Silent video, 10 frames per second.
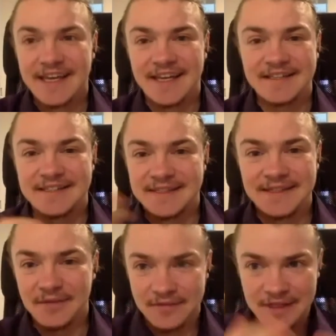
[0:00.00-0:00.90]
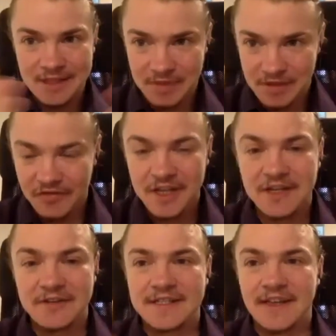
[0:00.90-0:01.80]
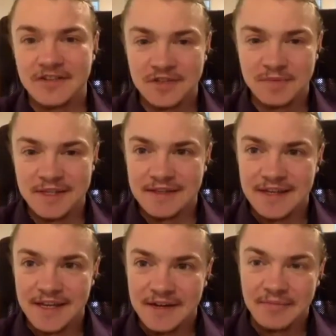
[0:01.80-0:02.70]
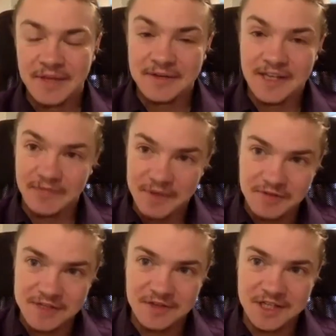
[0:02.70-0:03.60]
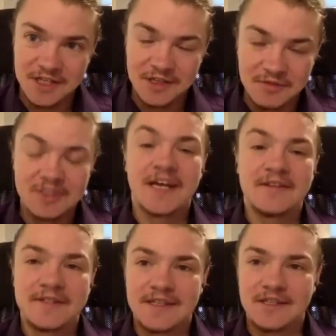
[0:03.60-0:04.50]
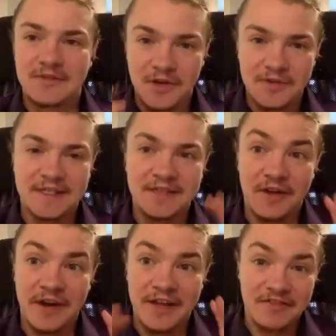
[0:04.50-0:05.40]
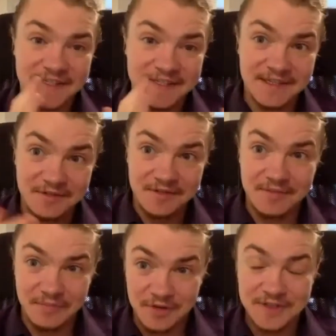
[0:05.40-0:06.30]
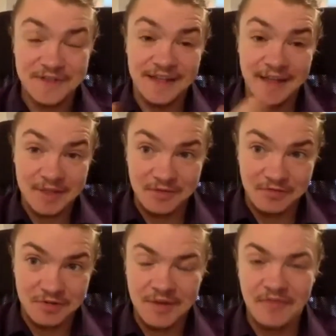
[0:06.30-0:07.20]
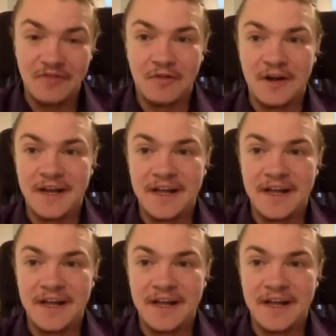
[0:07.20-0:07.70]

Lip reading: And it's been 3 years, and I've just been, because I've been researching new channels and new content for every single person that I made a roadmap for,